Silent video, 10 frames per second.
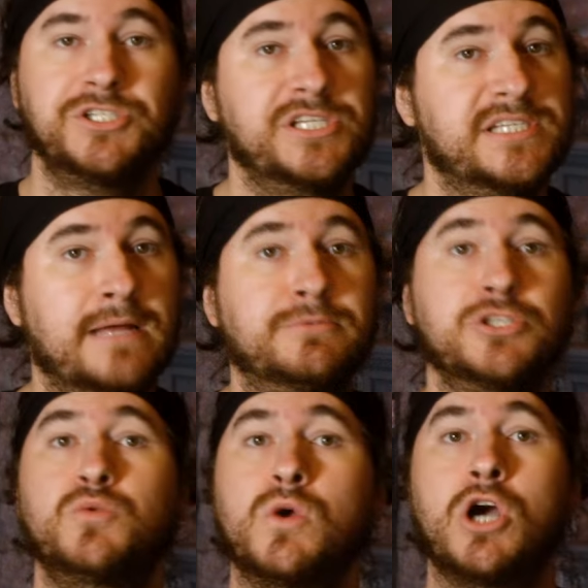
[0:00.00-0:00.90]
she stepped
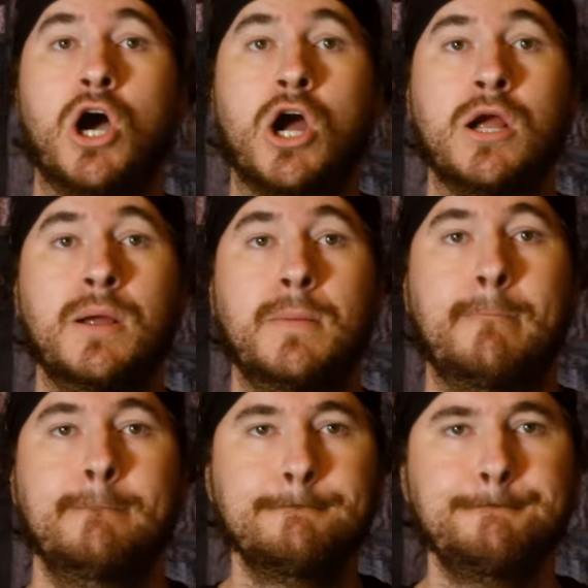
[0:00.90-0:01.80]
into her car,
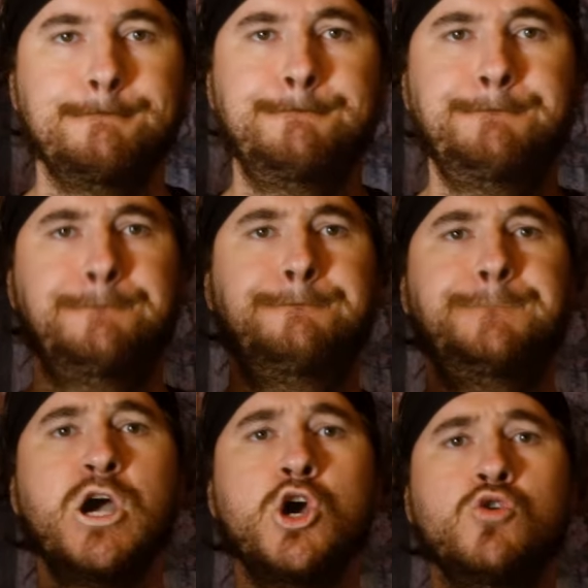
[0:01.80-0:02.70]

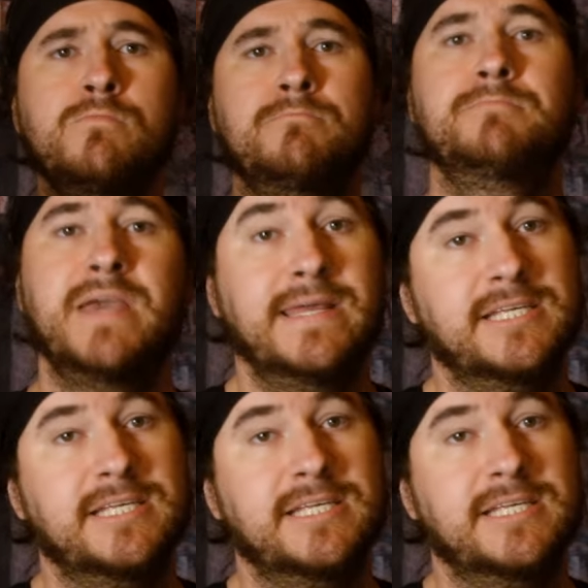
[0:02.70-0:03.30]
boom! It